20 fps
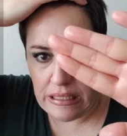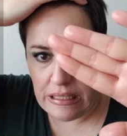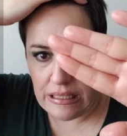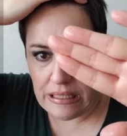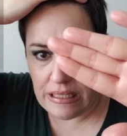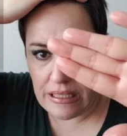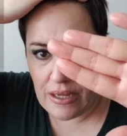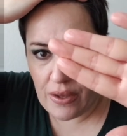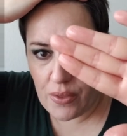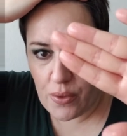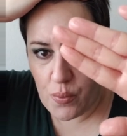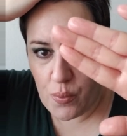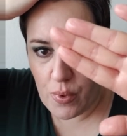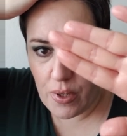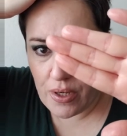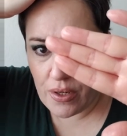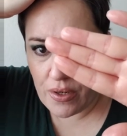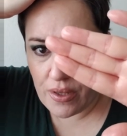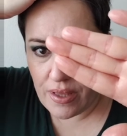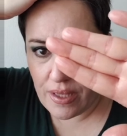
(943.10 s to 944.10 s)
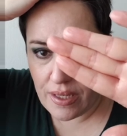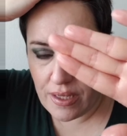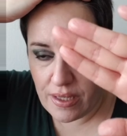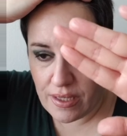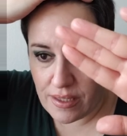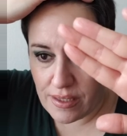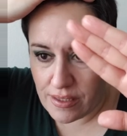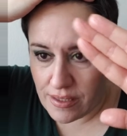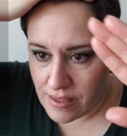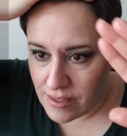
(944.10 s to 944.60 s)
Now the weird thing
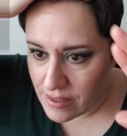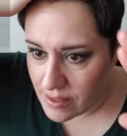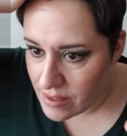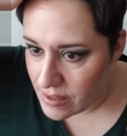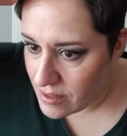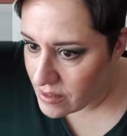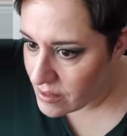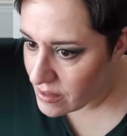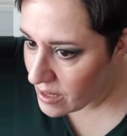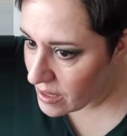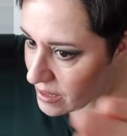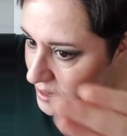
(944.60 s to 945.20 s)
is that it